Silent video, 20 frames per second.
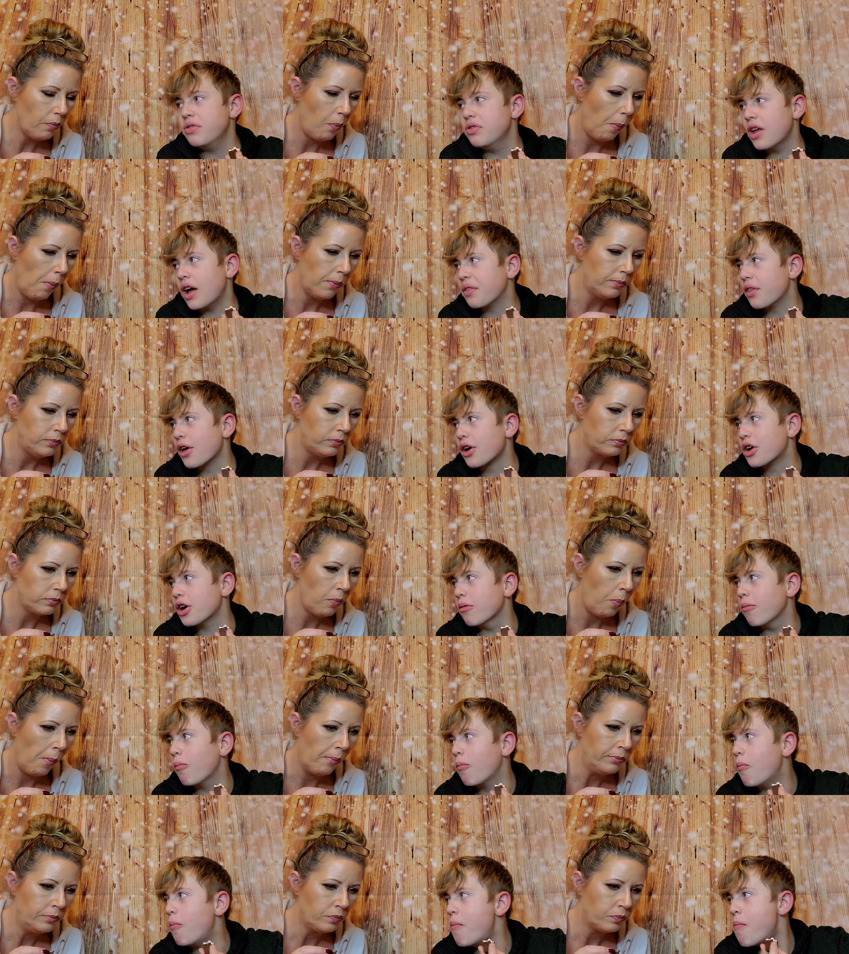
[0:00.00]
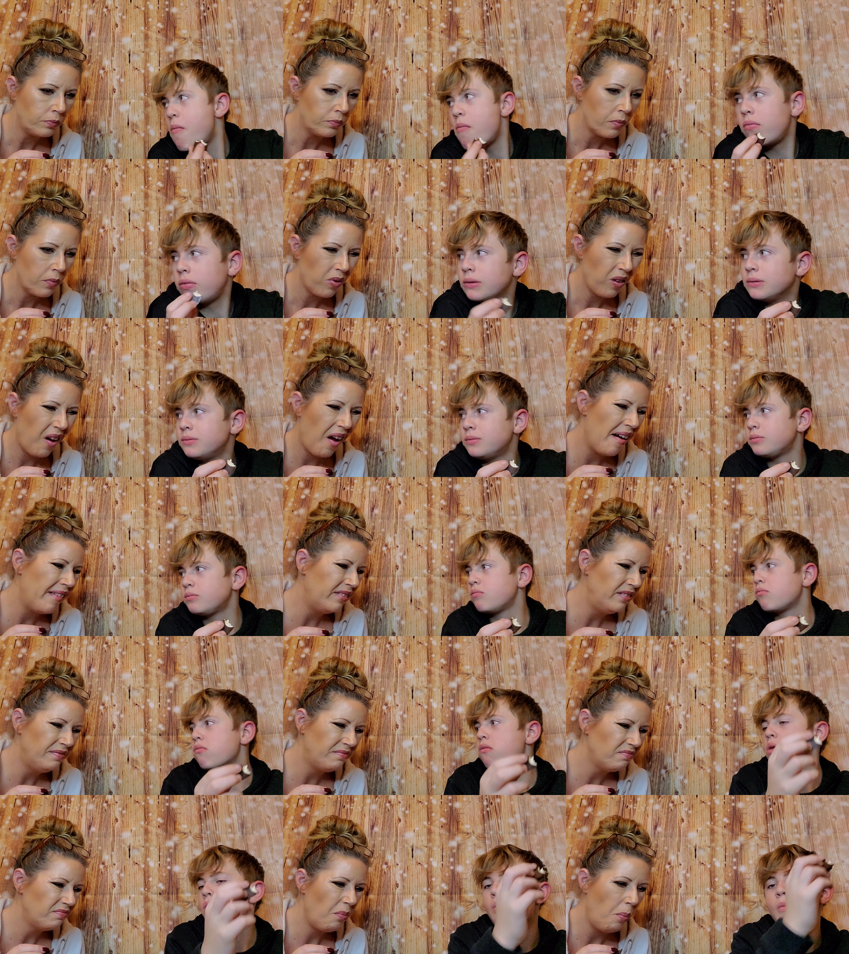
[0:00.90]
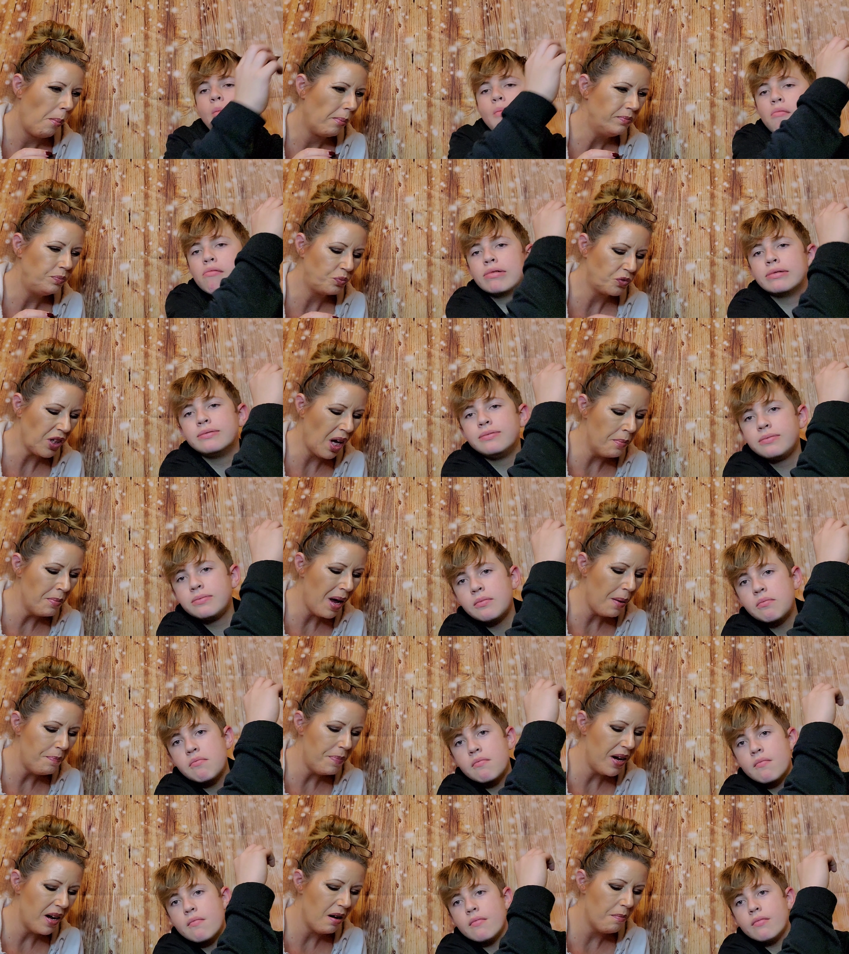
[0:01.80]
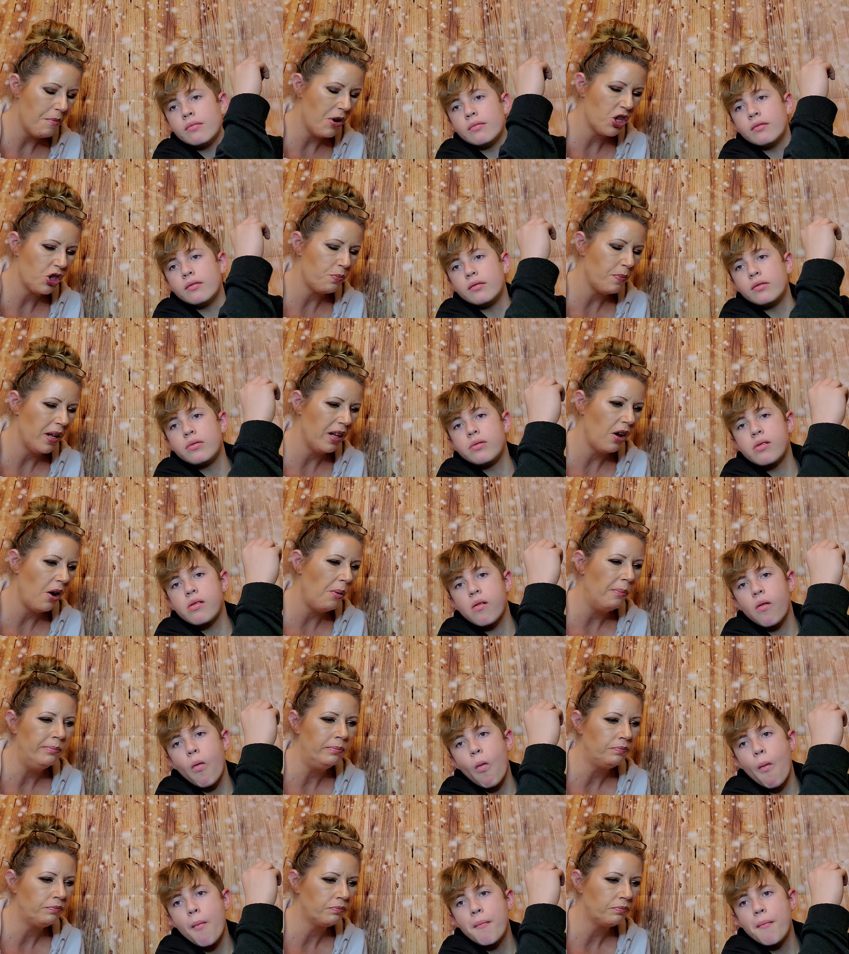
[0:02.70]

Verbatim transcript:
Speaker 1: not that good.
Speaker 2: Mm. I'm not big on marshmallow.